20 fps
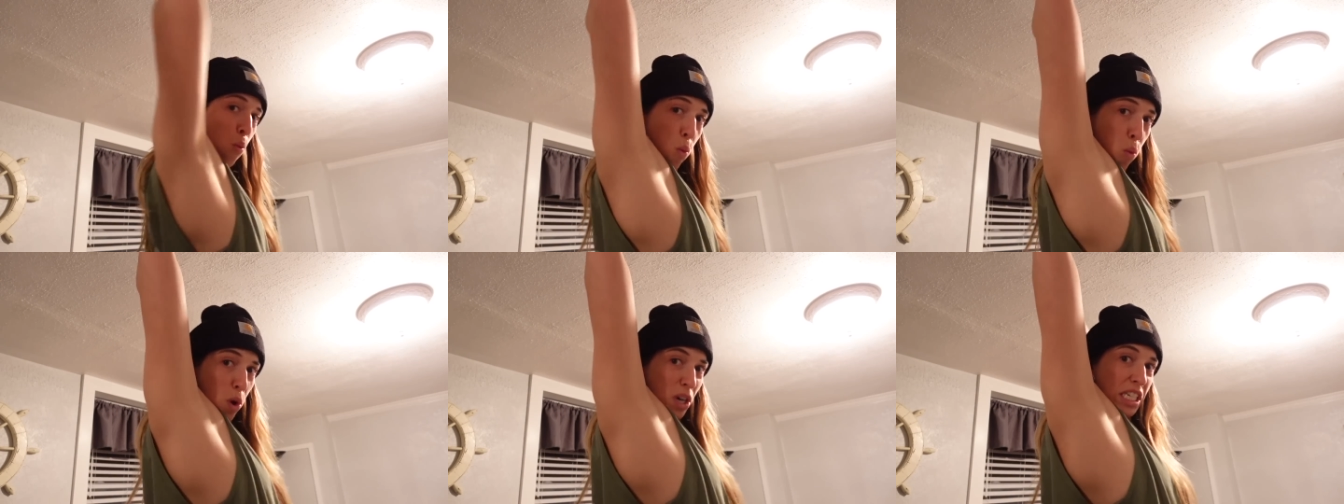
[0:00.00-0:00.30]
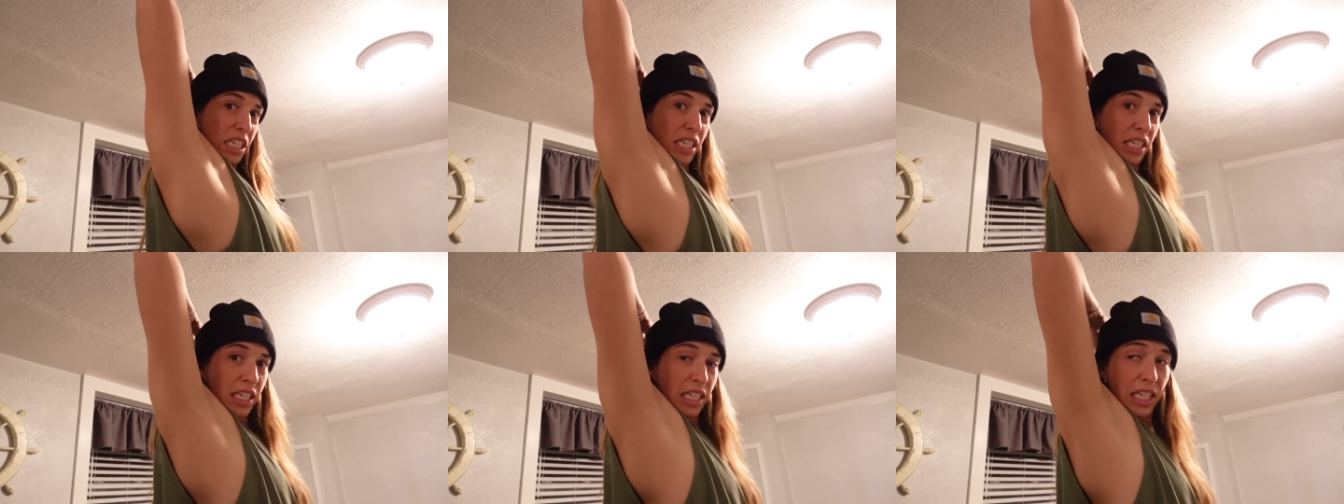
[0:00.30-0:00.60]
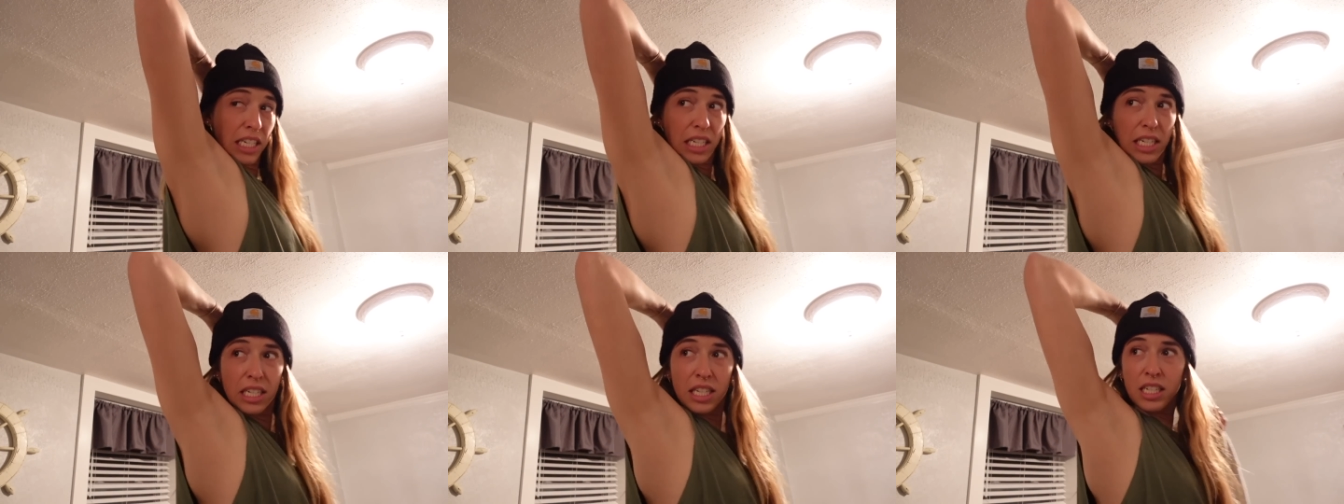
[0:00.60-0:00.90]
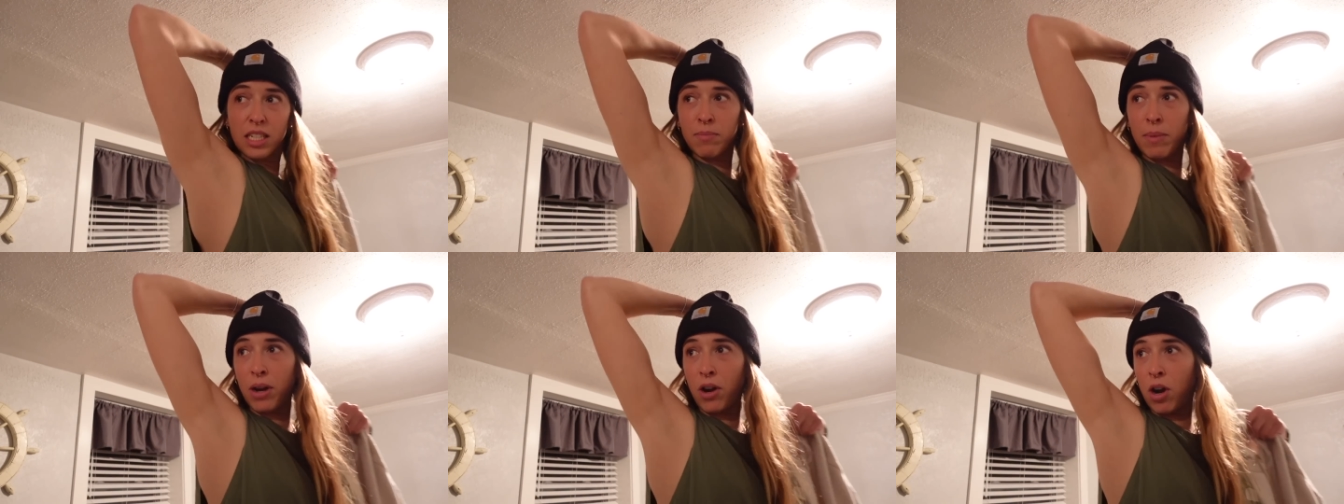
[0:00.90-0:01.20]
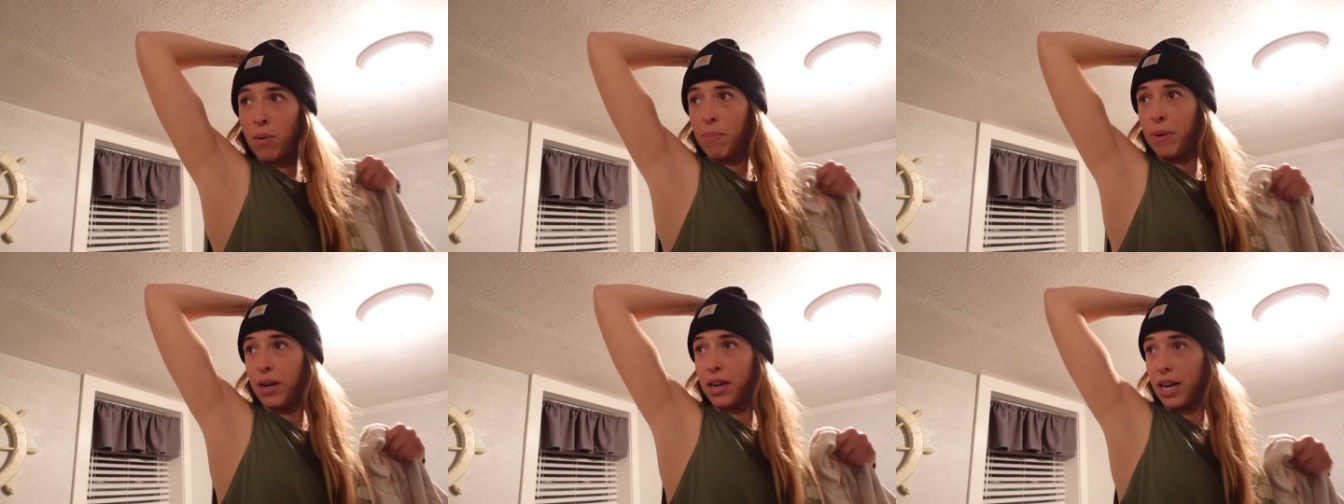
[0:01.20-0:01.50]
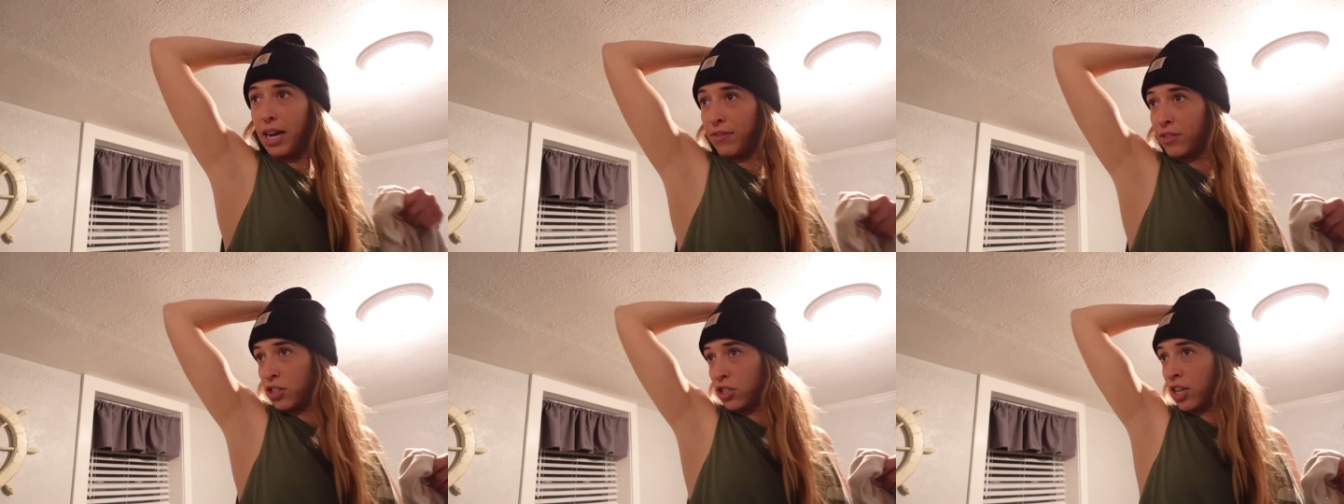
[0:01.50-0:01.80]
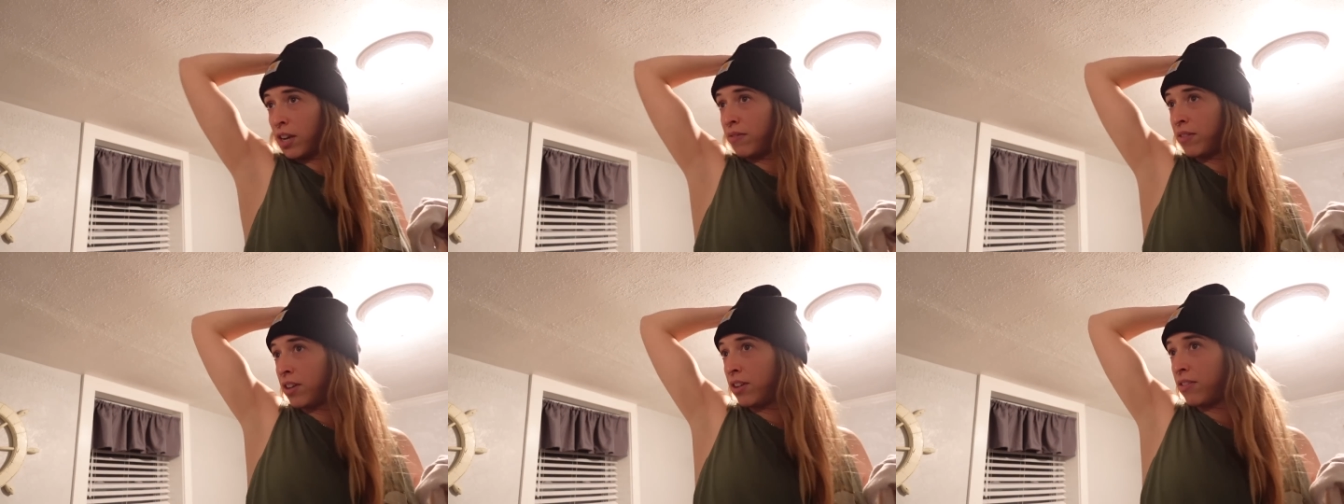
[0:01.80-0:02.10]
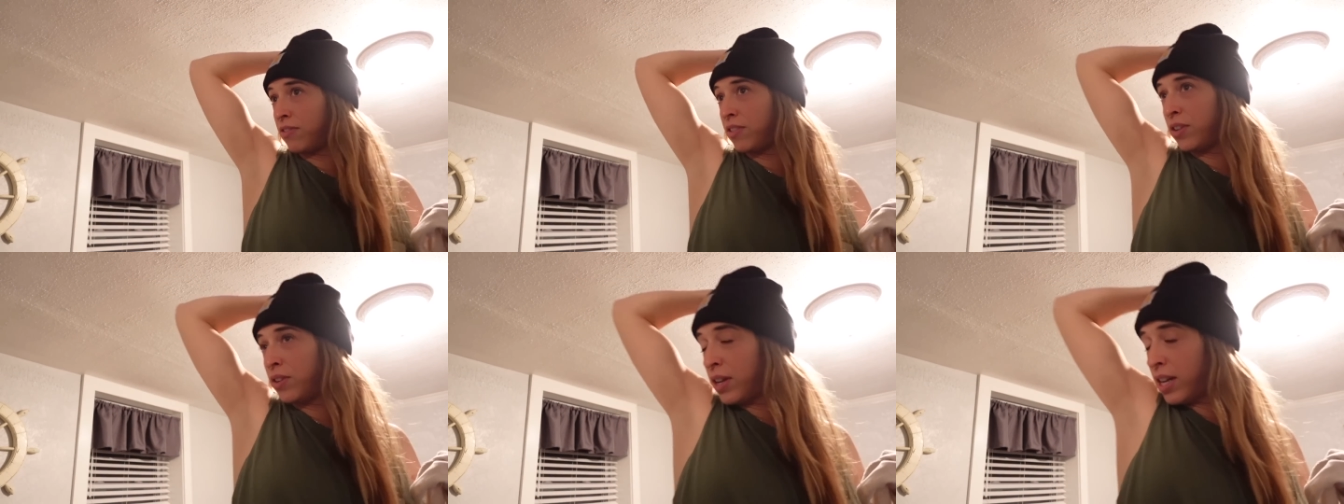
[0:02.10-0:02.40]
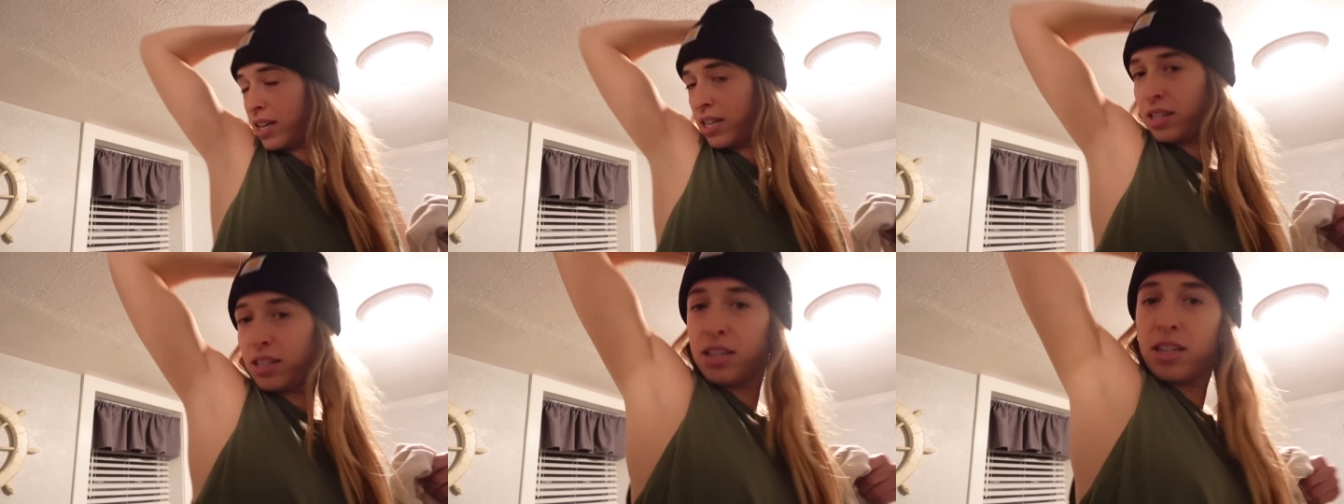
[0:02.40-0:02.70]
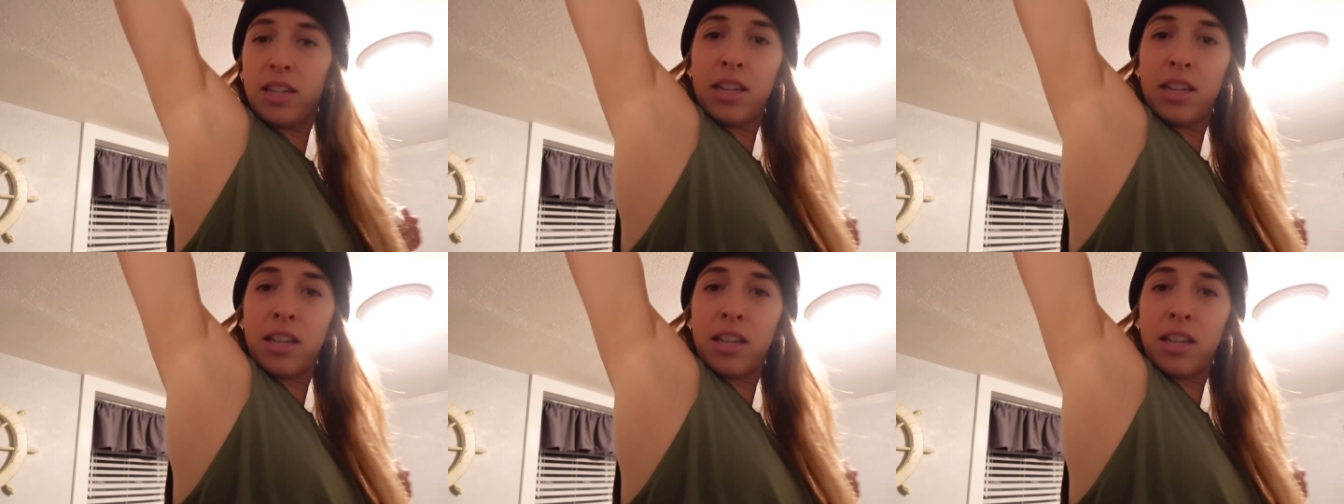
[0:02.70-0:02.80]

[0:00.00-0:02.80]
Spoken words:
What? This is my armpit. I haven't shaved in a few days.